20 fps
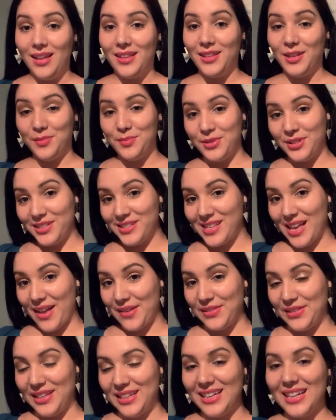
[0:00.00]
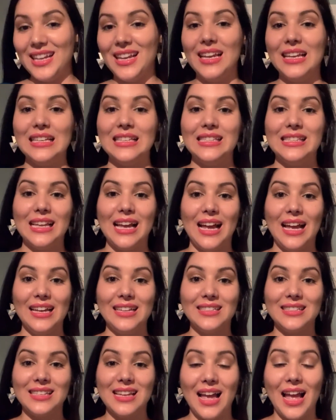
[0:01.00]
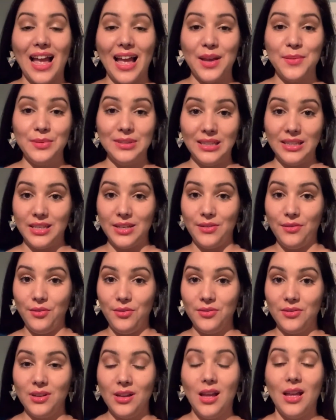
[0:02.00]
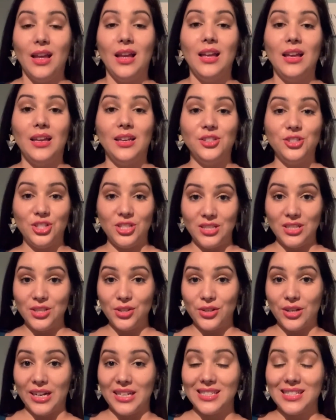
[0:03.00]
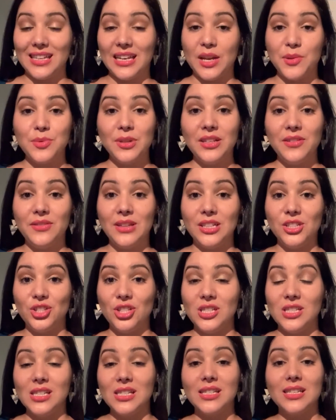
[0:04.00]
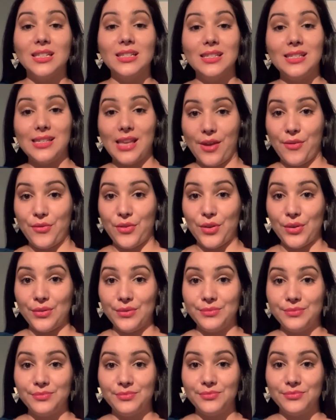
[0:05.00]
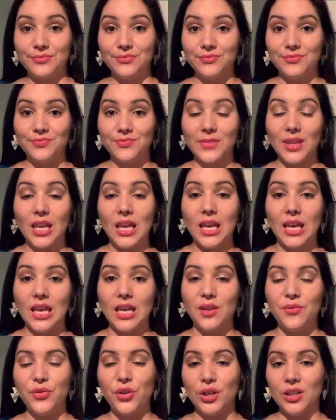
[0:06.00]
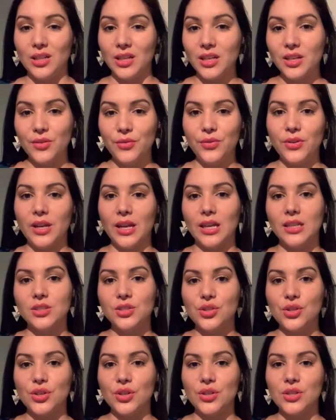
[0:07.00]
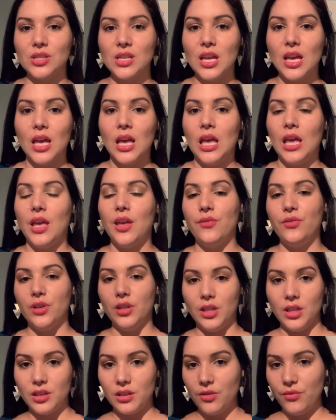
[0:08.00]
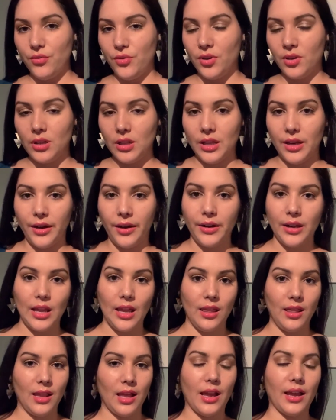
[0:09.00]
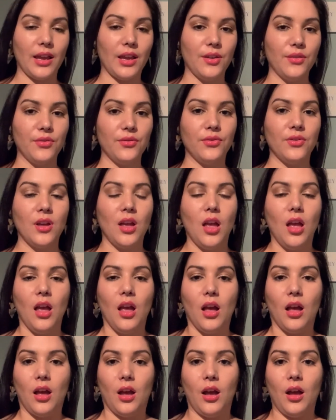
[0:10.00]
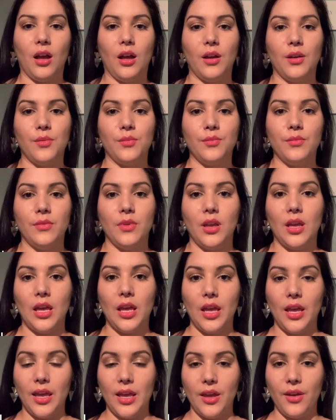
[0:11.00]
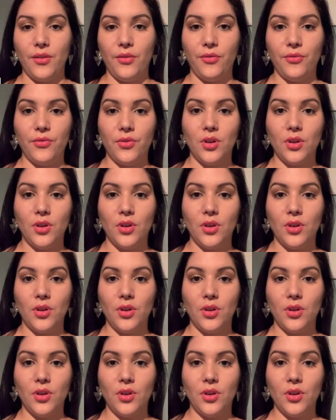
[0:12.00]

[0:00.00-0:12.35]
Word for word: Number seven is that I believe in Jesus Christ, and I believe that Jesus can save you. If you're looking for answers, if you're looking for clarity in life, um, if